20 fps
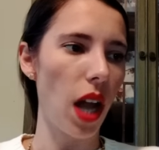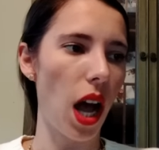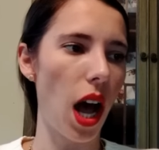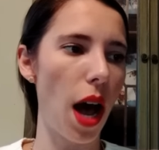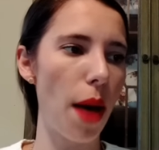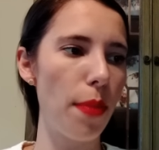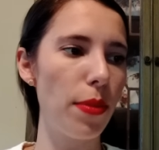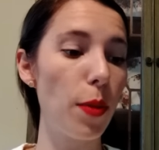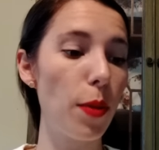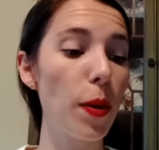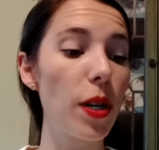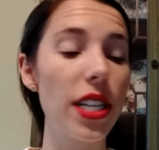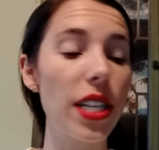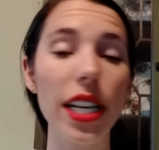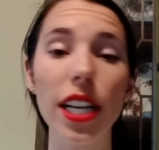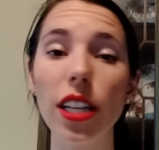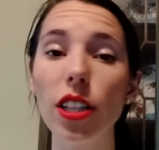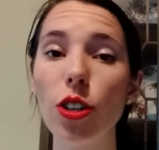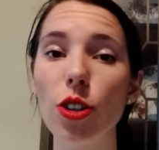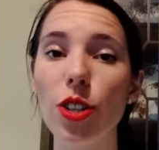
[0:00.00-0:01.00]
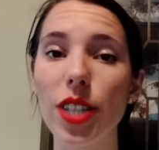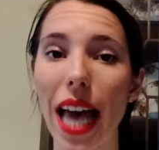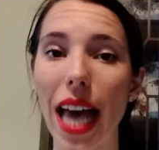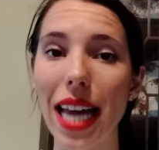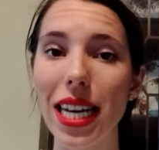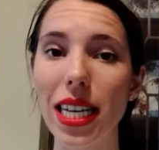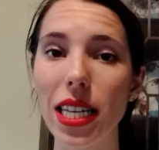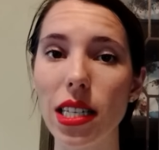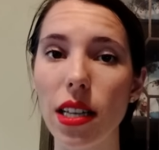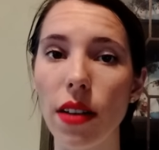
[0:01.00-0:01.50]
The Particular
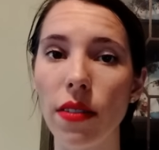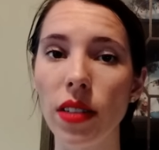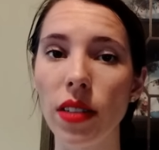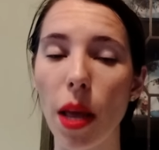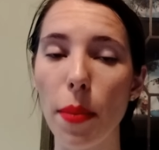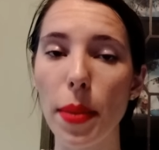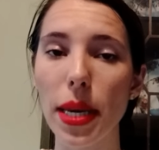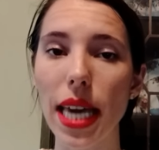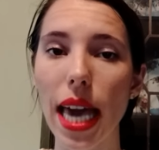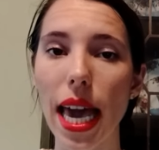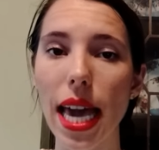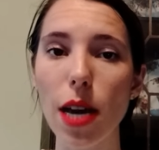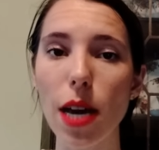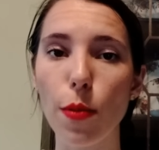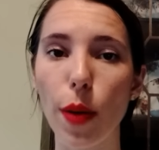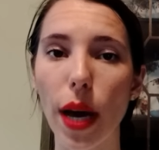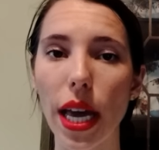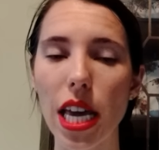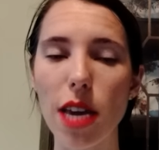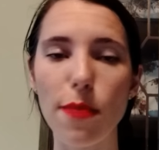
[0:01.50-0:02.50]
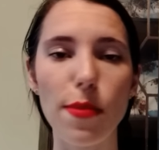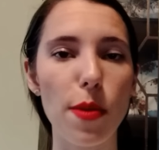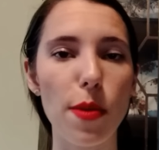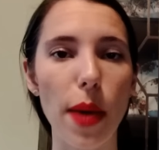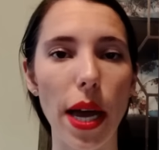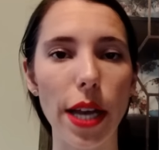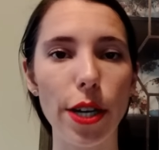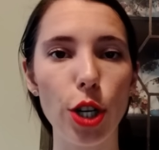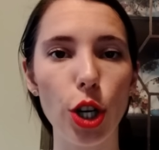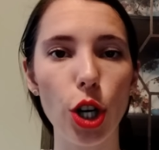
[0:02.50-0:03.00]
Sadness of Lemon Cake by Amy
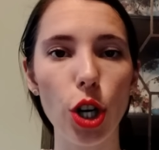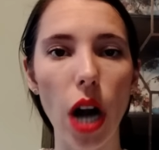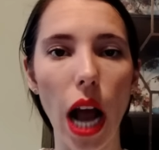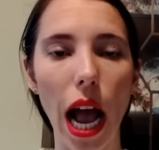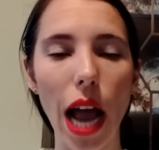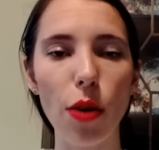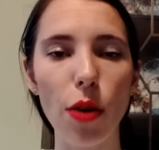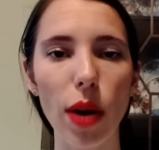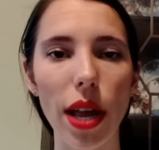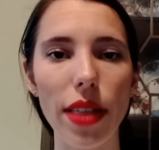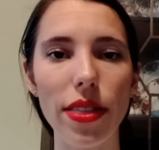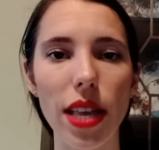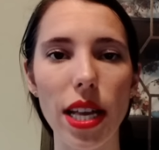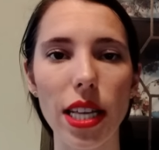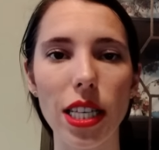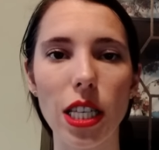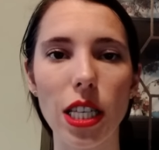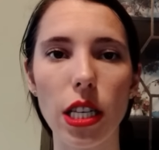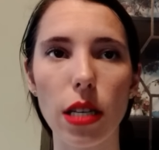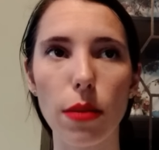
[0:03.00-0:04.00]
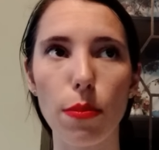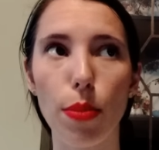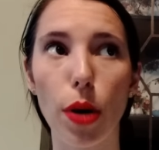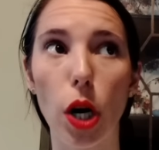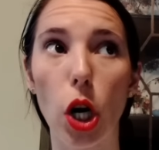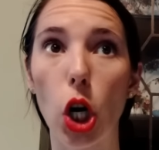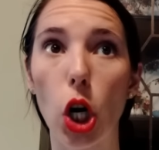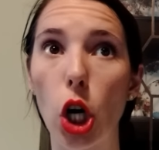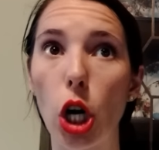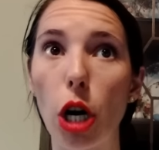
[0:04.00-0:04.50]
Bender. I read this
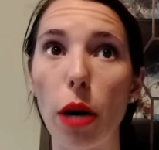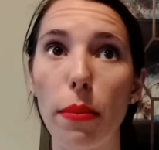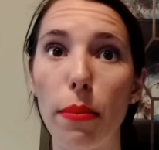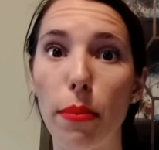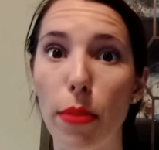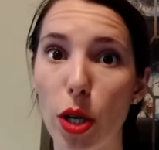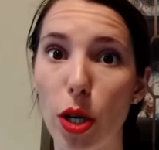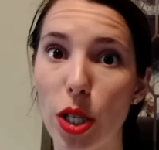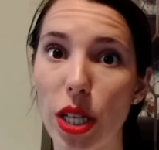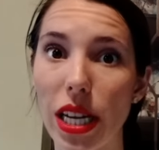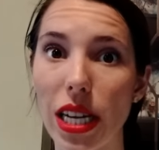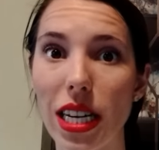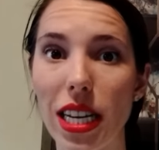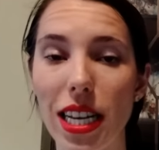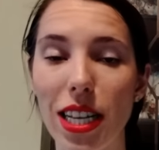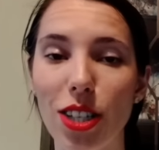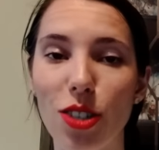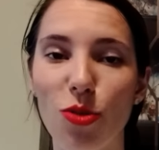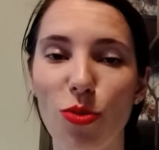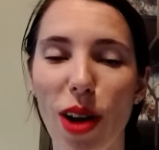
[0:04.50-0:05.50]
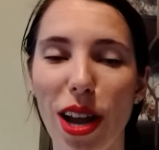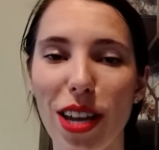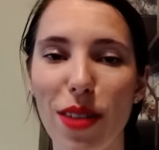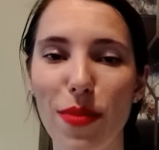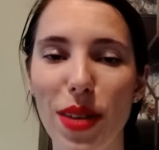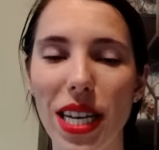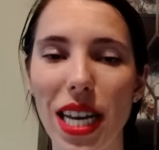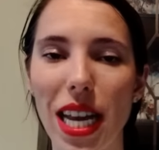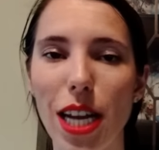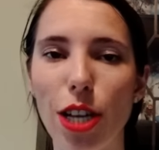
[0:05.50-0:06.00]
per Mercedes'
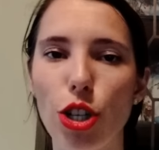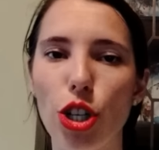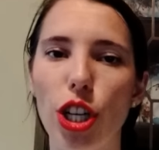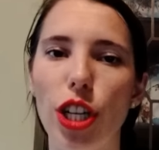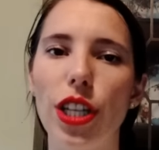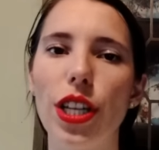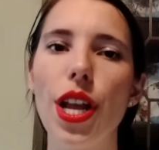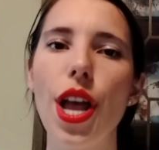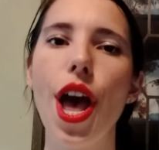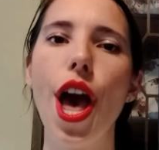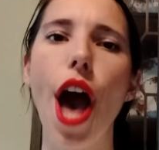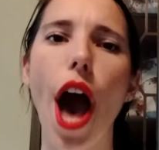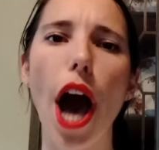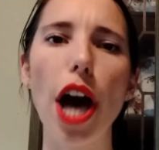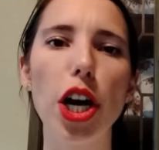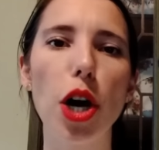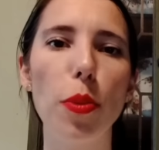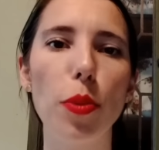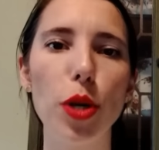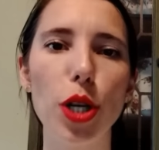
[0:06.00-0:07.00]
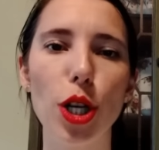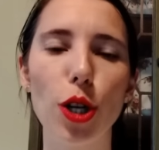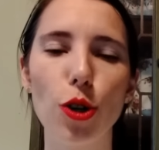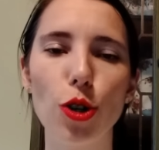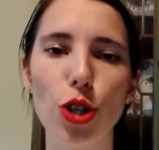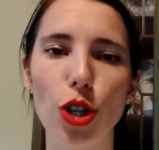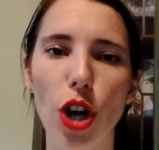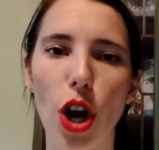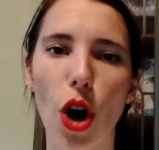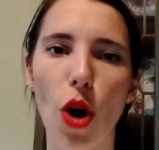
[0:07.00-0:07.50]
recommendation a couple
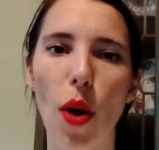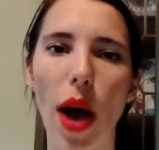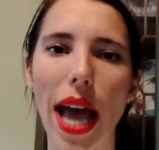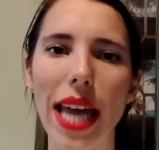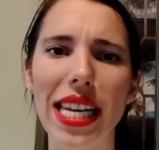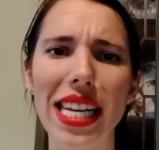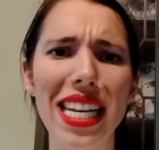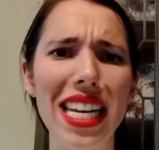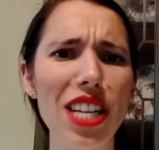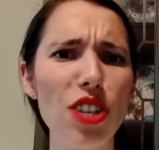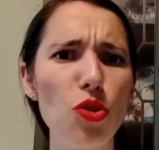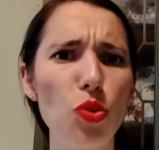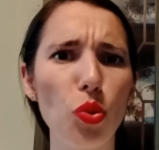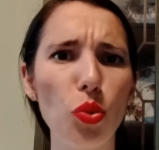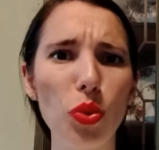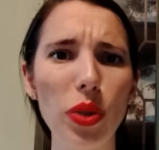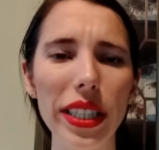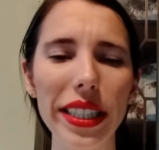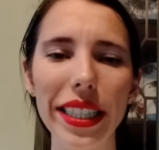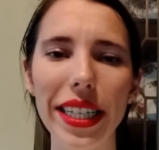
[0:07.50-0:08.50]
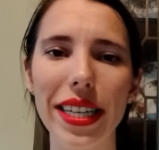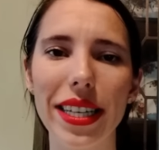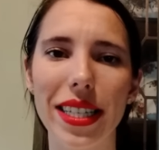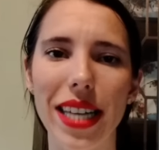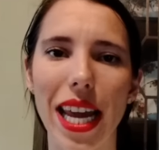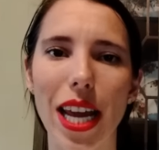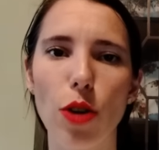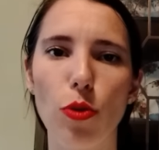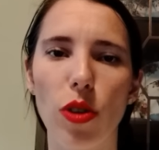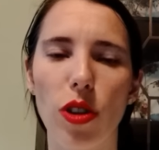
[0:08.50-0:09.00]
years ago, and it has really
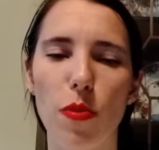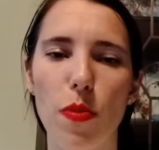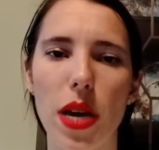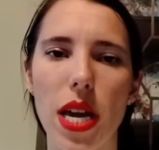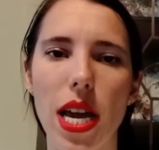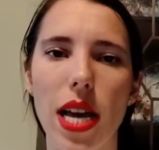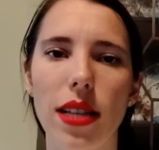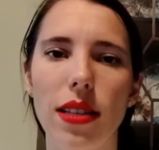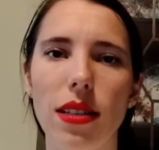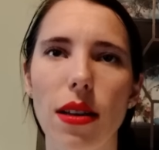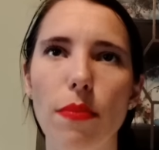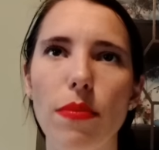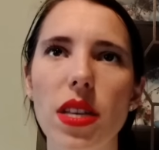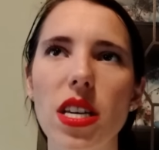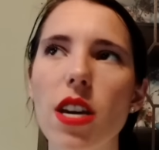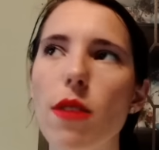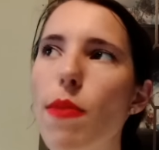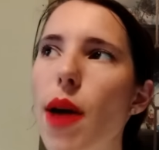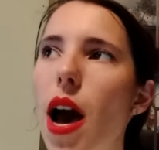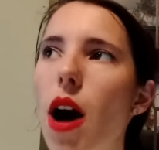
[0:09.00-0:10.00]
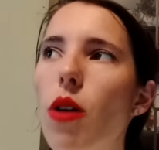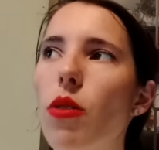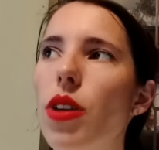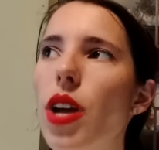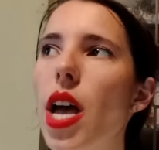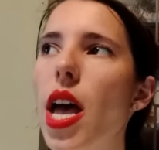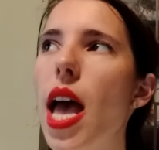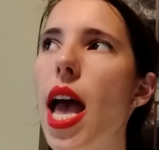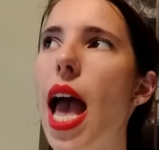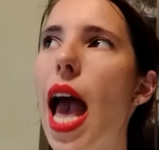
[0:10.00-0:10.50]
stayed with me, and something about
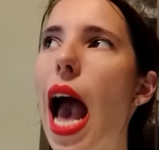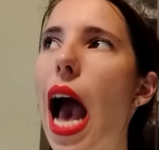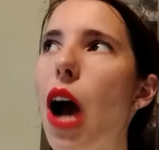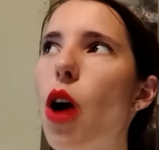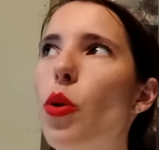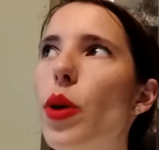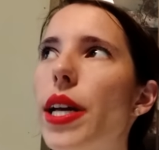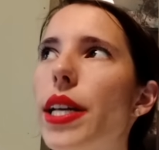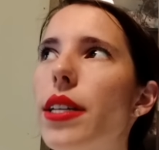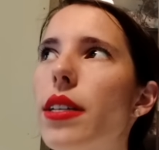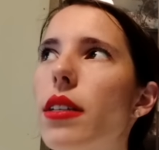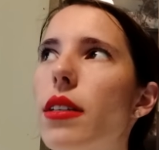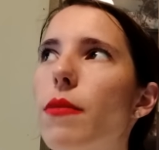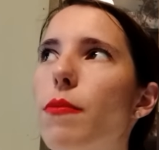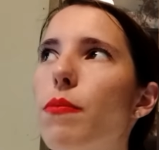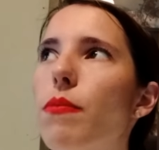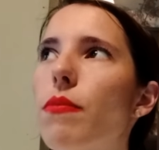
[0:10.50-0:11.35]
how it